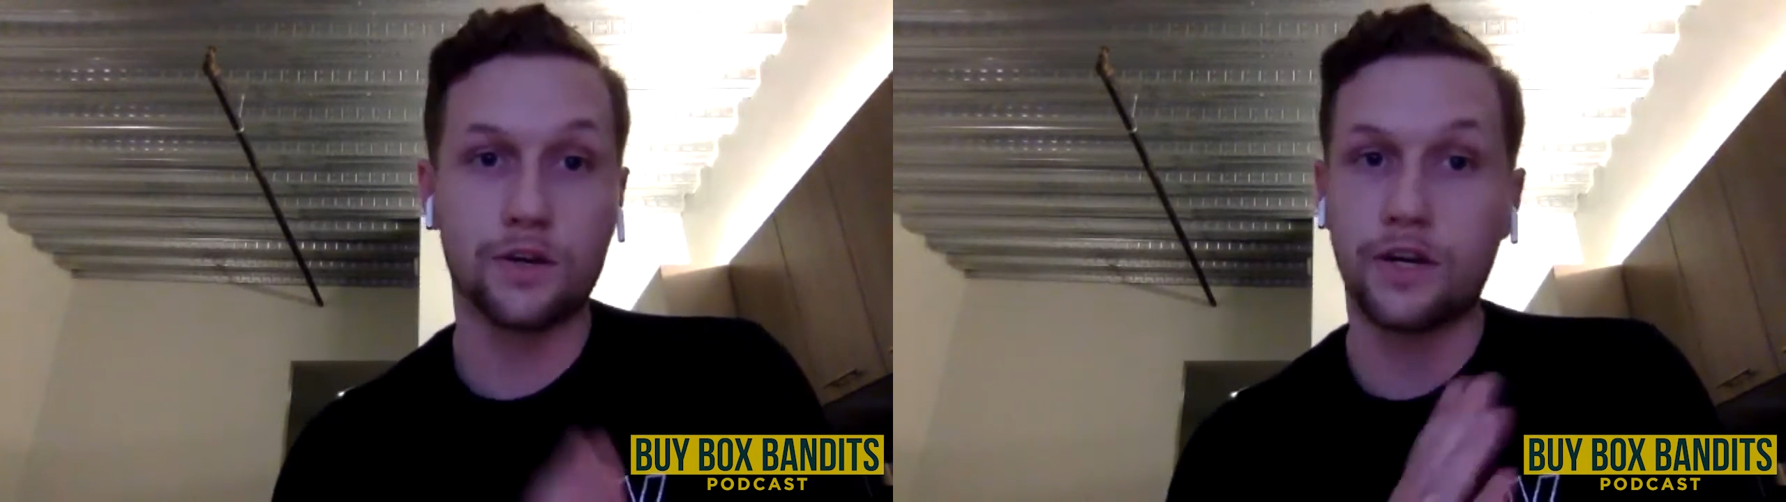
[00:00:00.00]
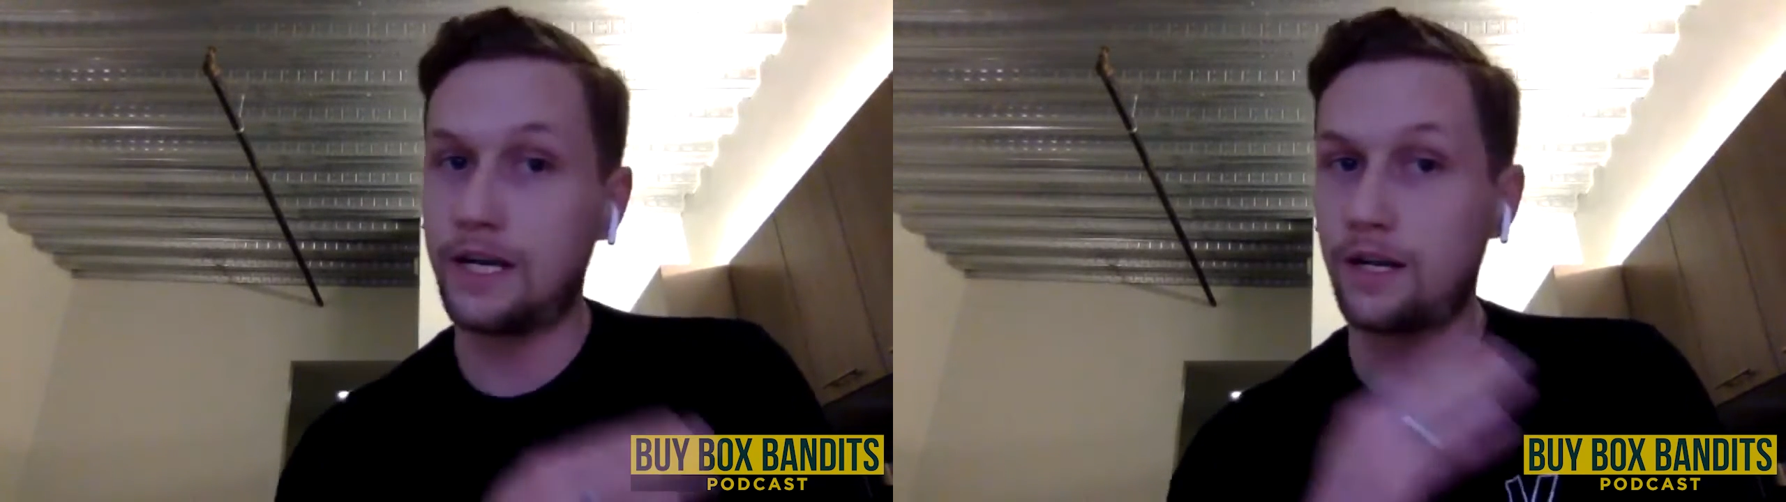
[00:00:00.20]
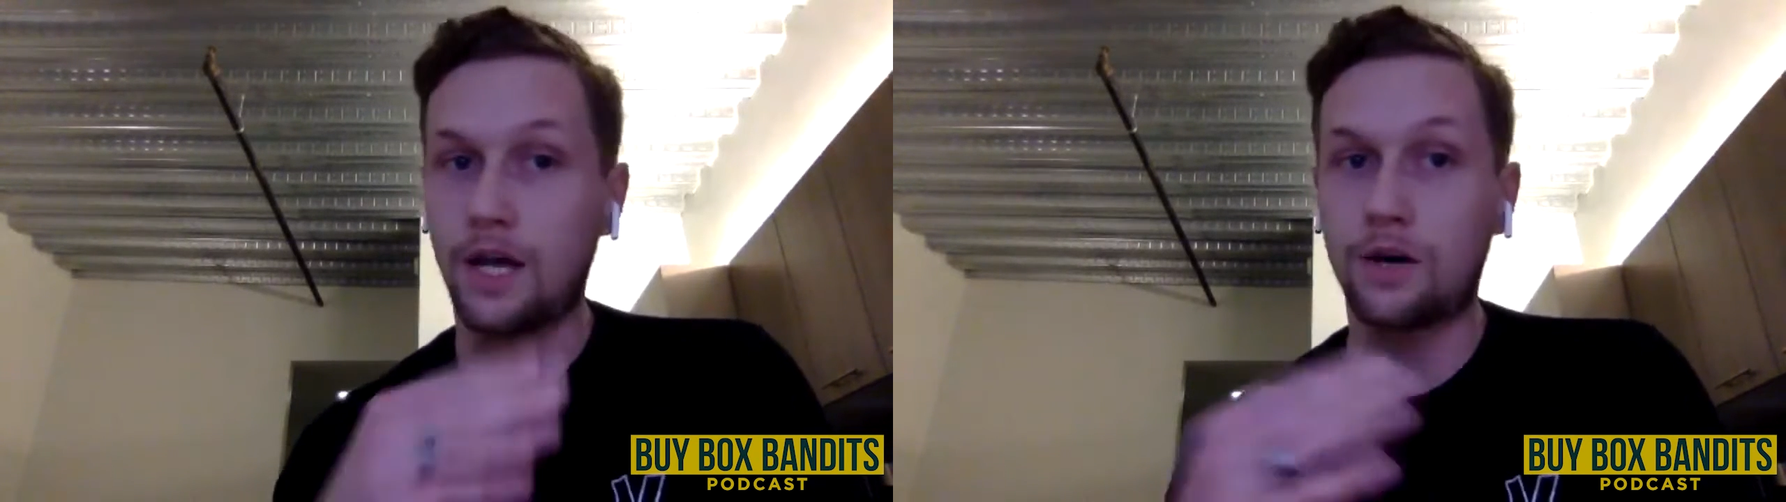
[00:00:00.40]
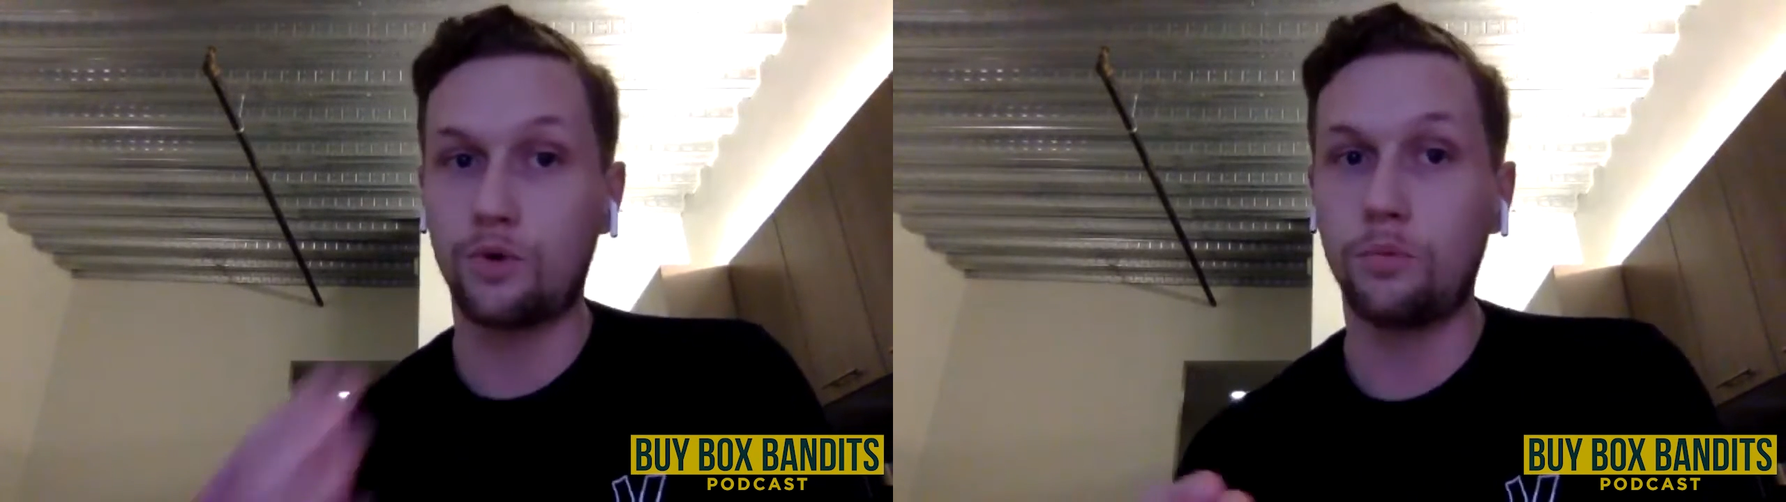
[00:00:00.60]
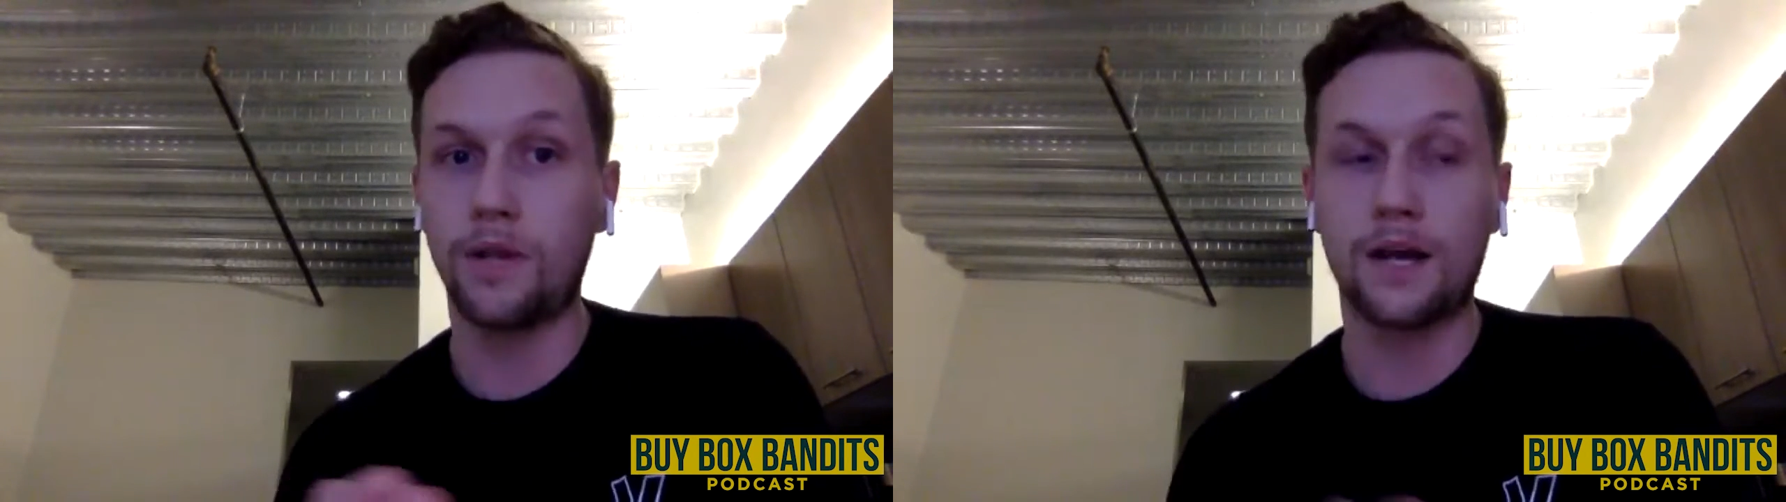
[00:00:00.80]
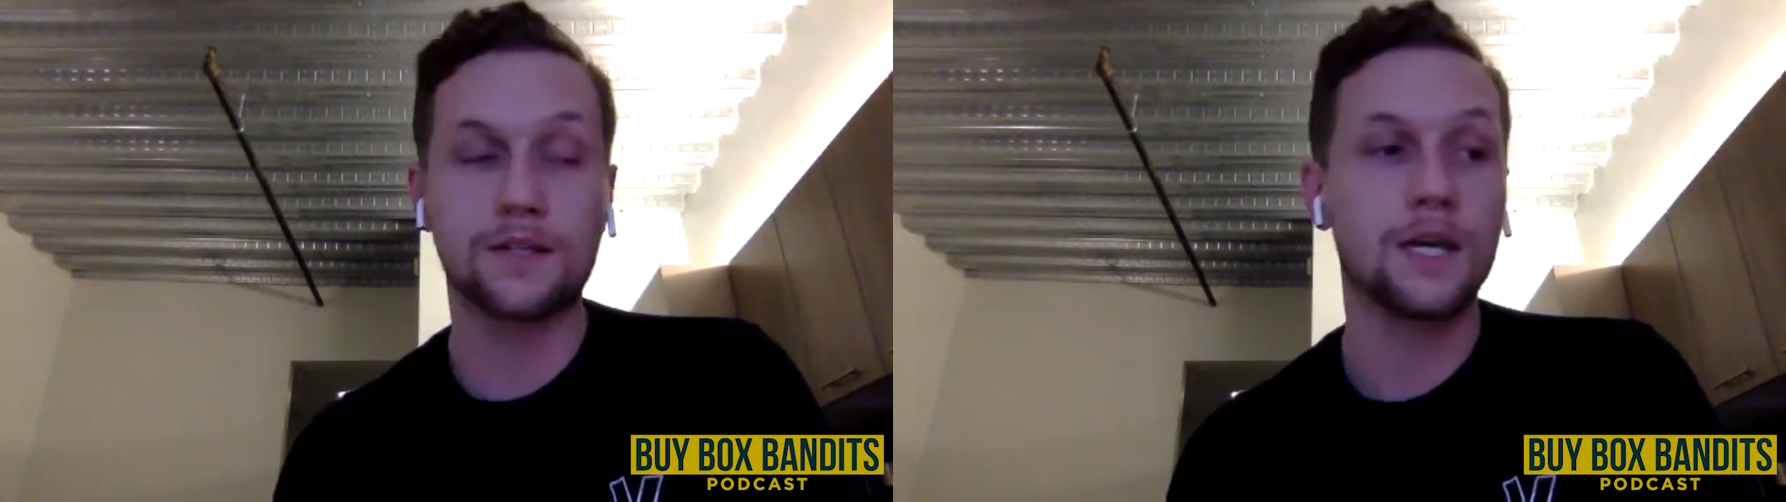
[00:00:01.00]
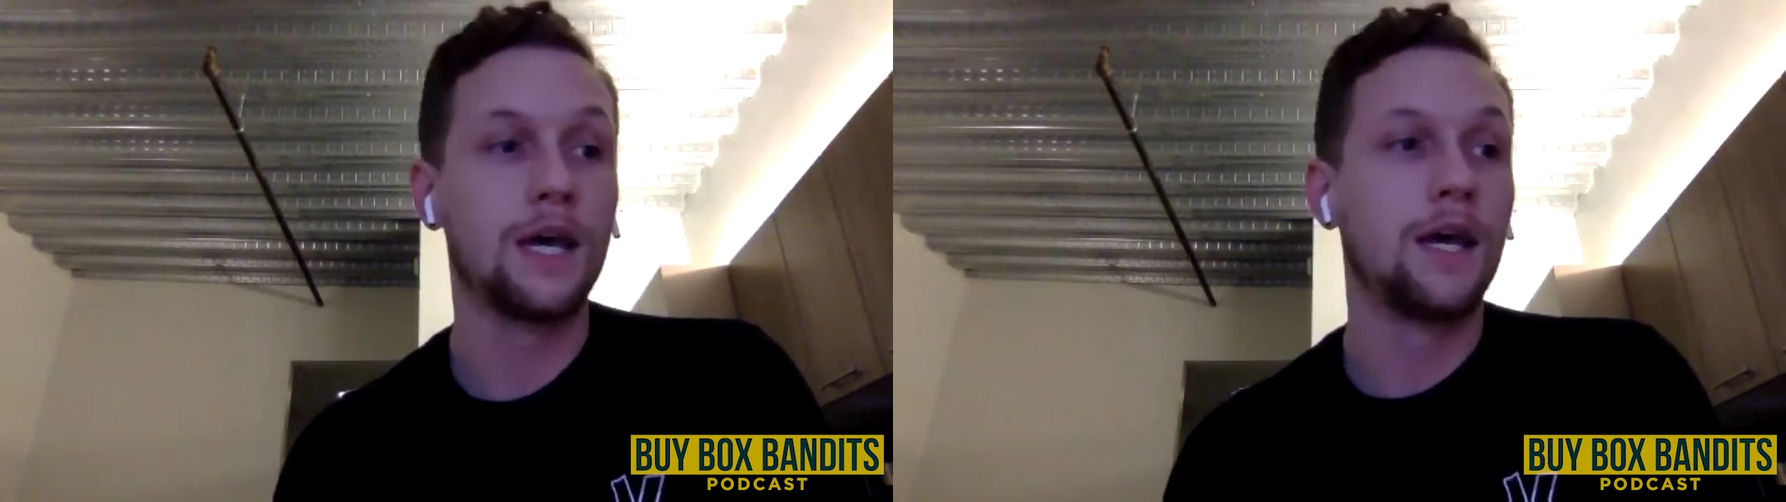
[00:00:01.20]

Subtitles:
So you're going to hit a lot of roadblocks.